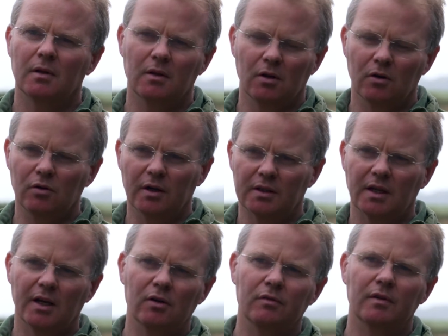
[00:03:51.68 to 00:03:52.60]

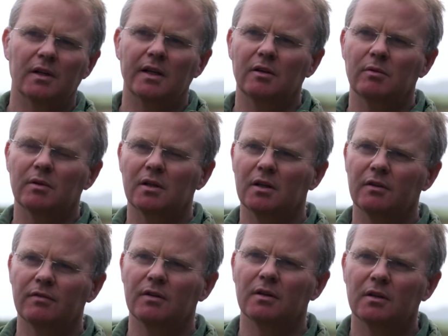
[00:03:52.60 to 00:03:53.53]
again overlaid with the
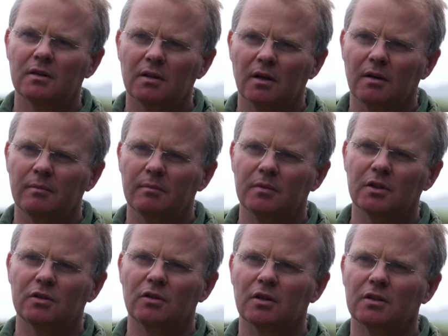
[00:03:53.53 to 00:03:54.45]
different
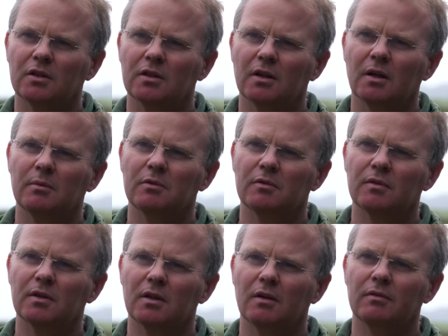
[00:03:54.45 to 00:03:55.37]
destruction times for
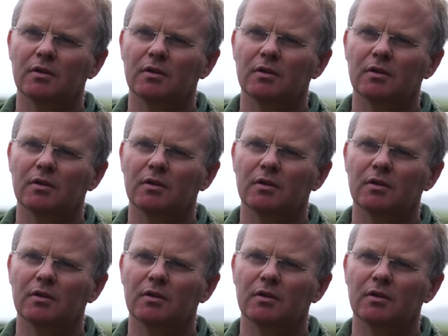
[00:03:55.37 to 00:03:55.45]
the cover